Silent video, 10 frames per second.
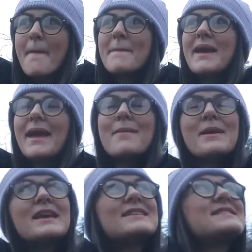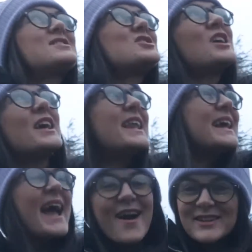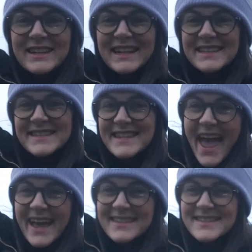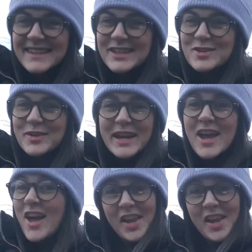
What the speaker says: Maybe it's chilling out in its nest in a tree.